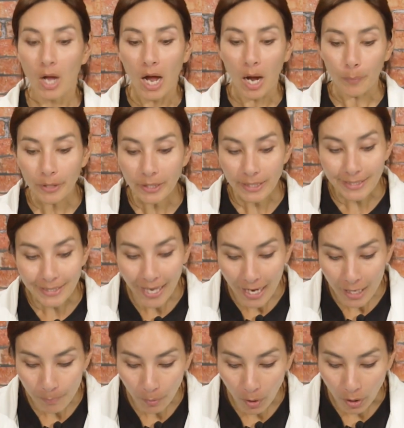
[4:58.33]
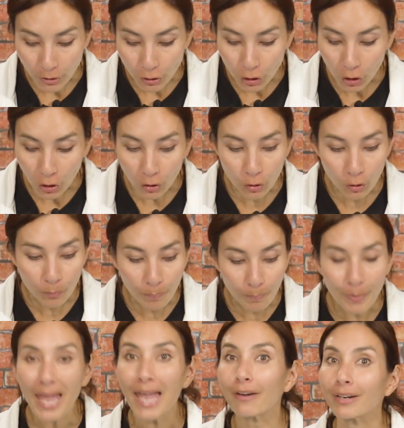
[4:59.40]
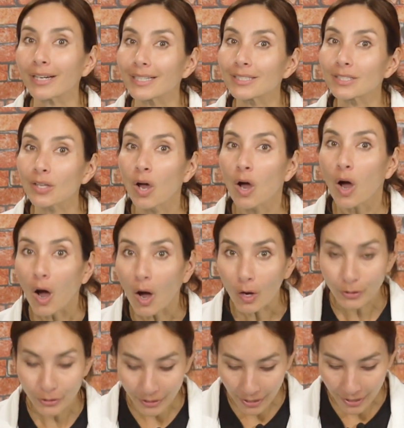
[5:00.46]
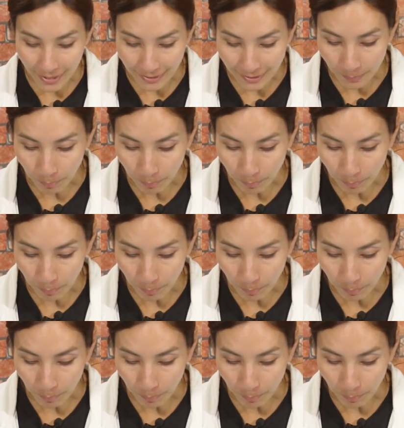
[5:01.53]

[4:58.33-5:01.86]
I'm going to tape our 2 bearings onto this